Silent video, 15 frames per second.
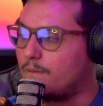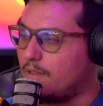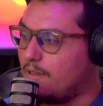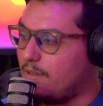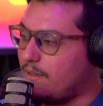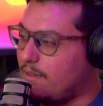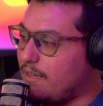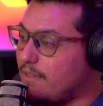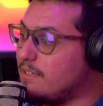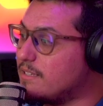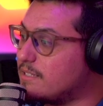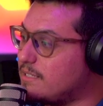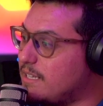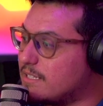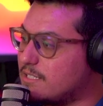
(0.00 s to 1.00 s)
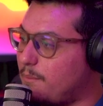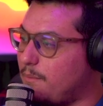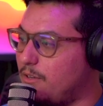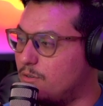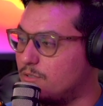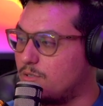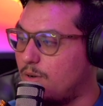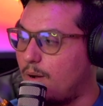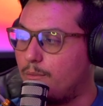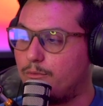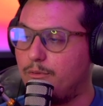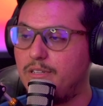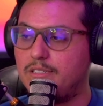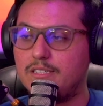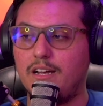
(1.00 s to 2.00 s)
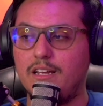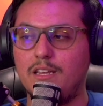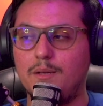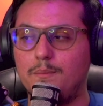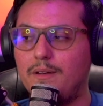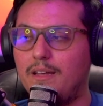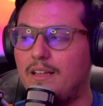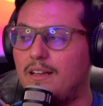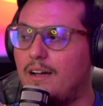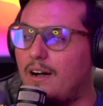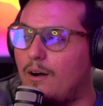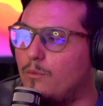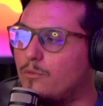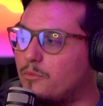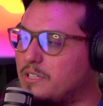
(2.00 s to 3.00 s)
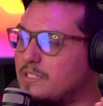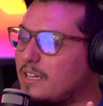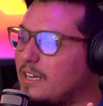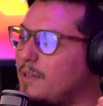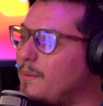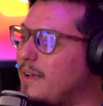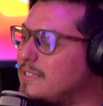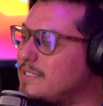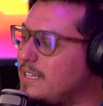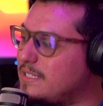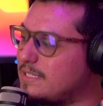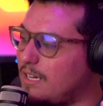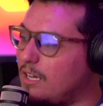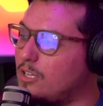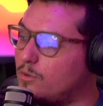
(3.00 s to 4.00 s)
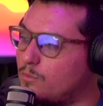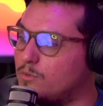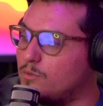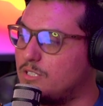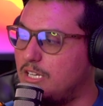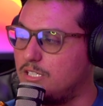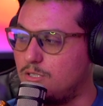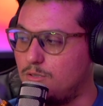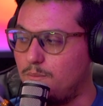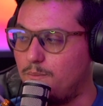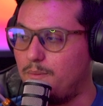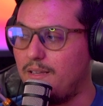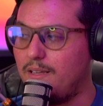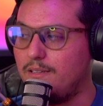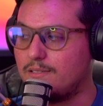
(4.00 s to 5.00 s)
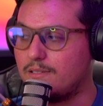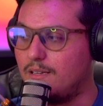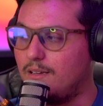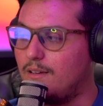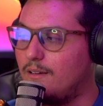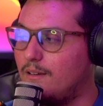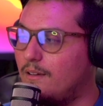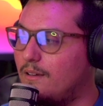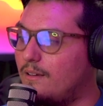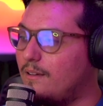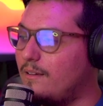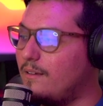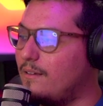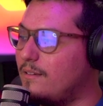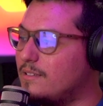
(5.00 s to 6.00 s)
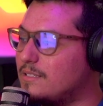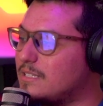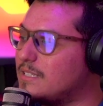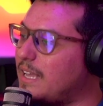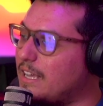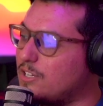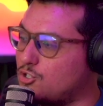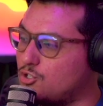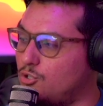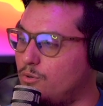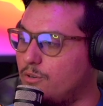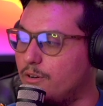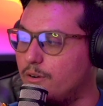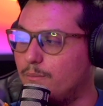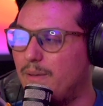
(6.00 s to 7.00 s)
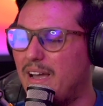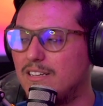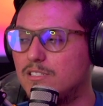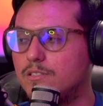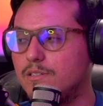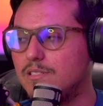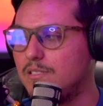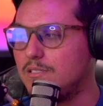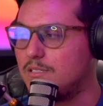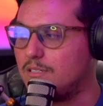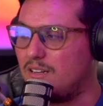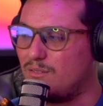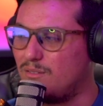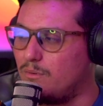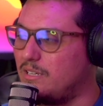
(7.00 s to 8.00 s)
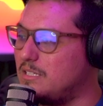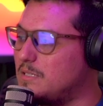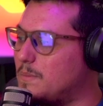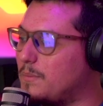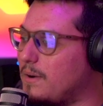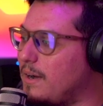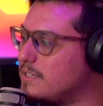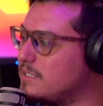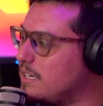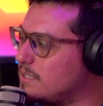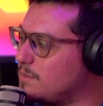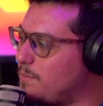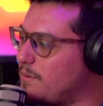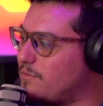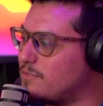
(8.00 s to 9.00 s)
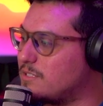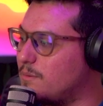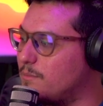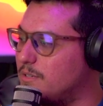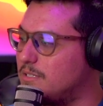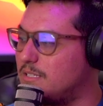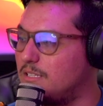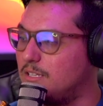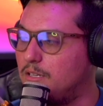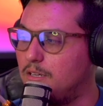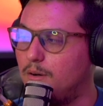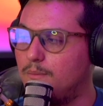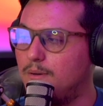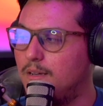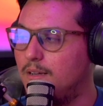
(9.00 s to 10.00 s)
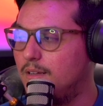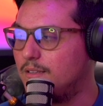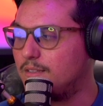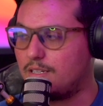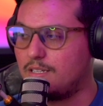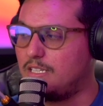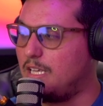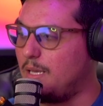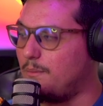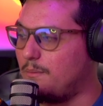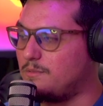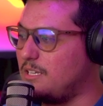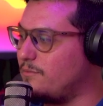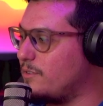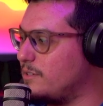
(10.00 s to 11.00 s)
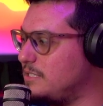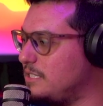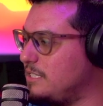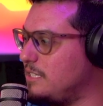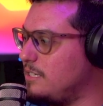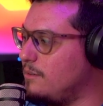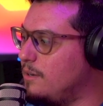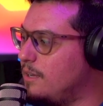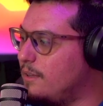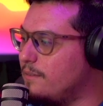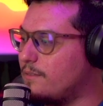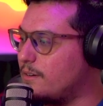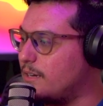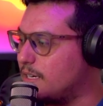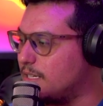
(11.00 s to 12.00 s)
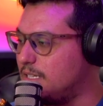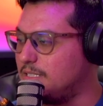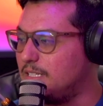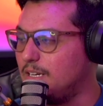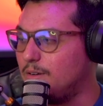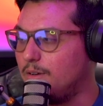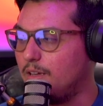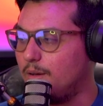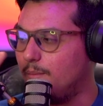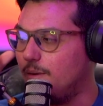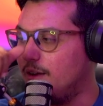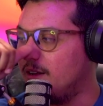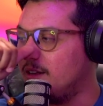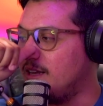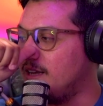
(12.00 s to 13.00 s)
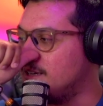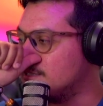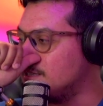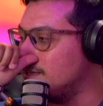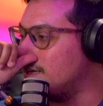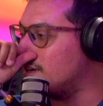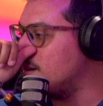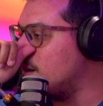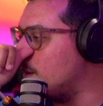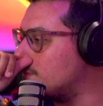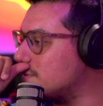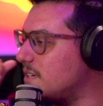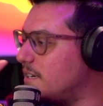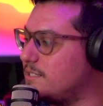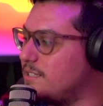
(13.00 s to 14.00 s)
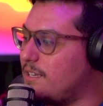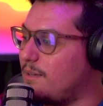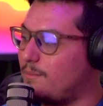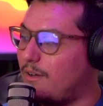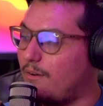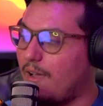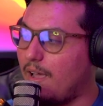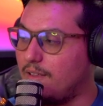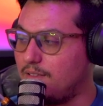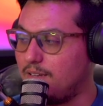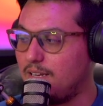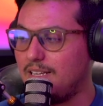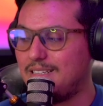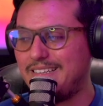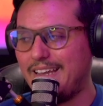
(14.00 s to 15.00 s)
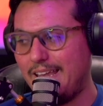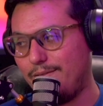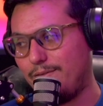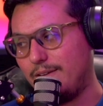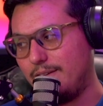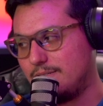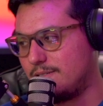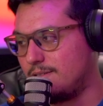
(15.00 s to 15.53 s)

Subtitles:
in this next coming year. So I would re-sign him, and I would re-sign him as a solid rotational piece / shooter. Max Christie's another one. He's a project, but for some reason, they're going to keep him. Team-friendly deal. They're not going to deal him. He has a lot of upside to him. Now, Anthony Davis,